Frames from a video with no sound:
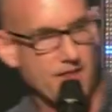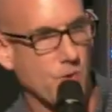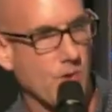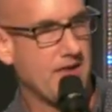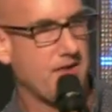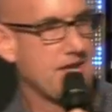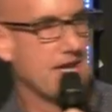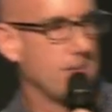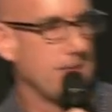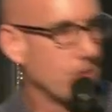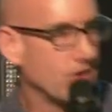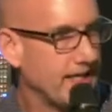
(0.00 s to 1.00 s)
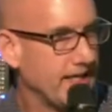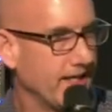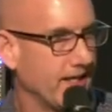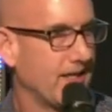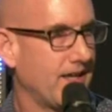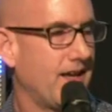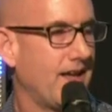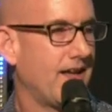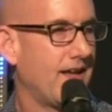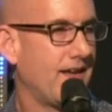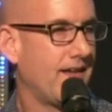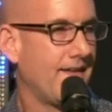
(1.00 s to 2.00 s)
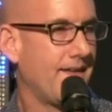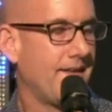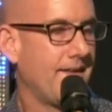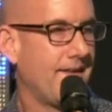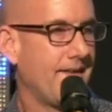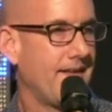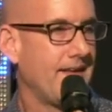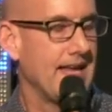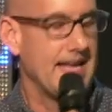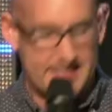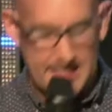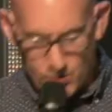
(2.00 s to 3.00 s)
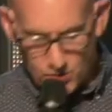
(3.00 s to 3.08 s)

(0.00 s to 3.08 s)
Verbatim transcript: another way that the enemy will hit you is